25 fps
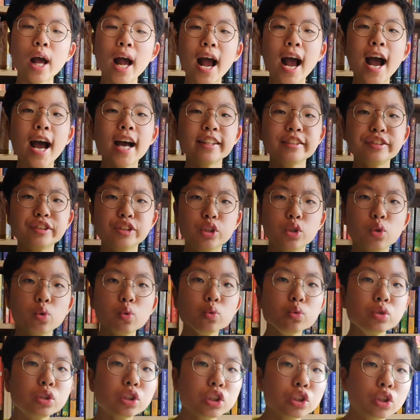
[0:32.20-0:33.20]
as
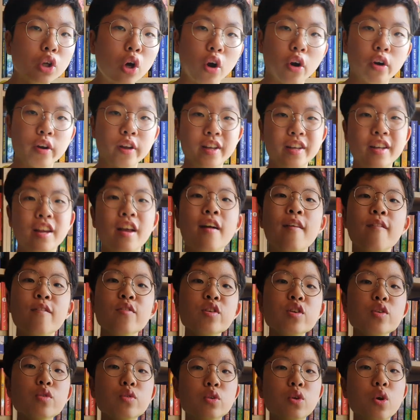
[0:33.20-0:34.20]
you started,
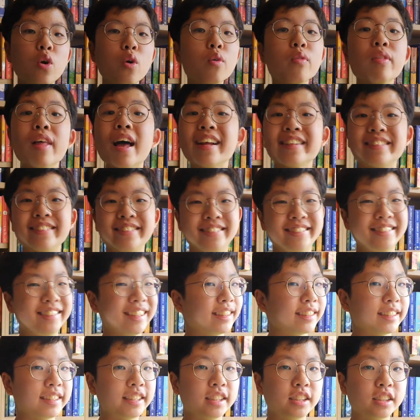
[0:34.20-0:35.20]
you know that
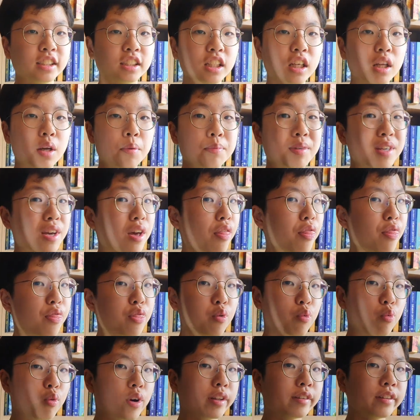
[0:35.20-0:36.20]
this is gonna be a
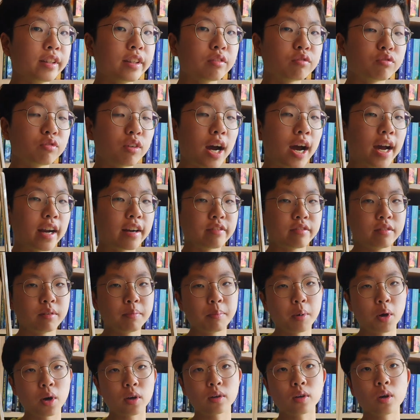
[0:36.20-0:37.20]
thrilling ride of a
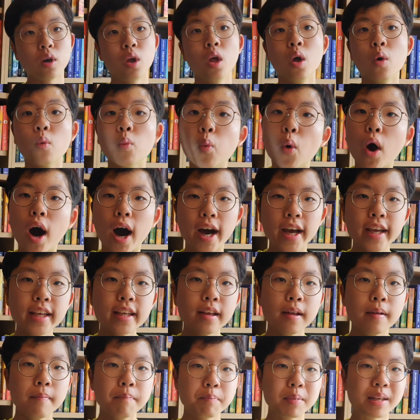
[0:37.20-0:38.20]
book. Why?
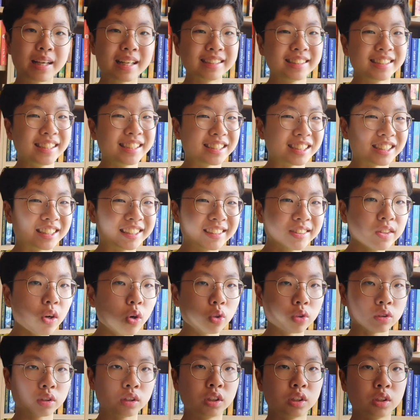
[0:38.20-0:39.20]
Because it
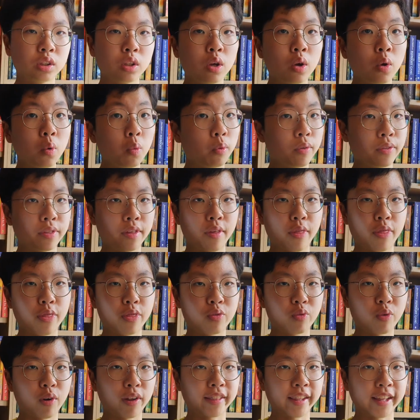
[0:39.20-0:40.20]
starts with a
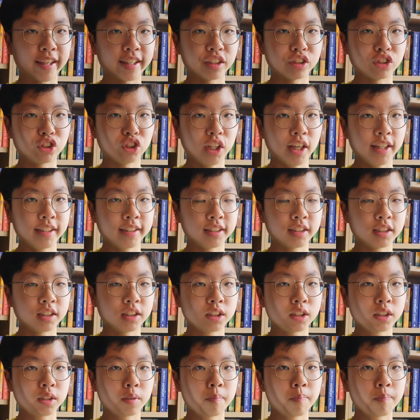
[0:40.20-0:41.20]
thrilling
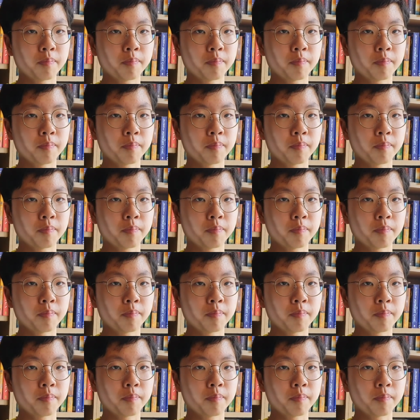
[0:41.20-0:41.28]
chase.